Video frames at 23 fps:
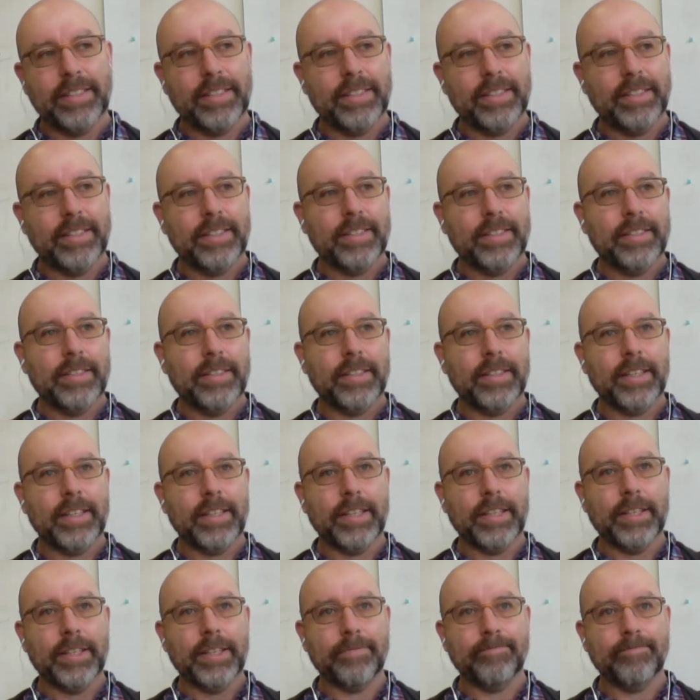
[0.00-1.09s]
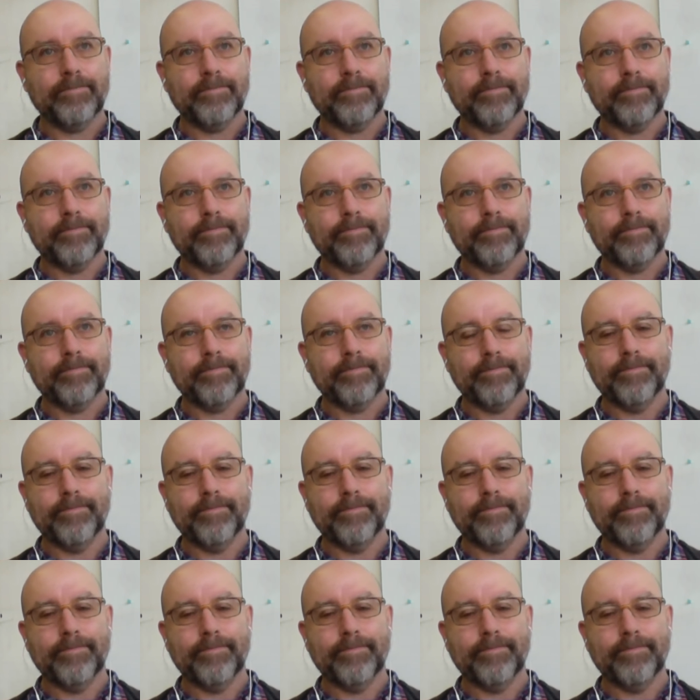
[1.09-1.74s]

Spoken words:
(no one is talking)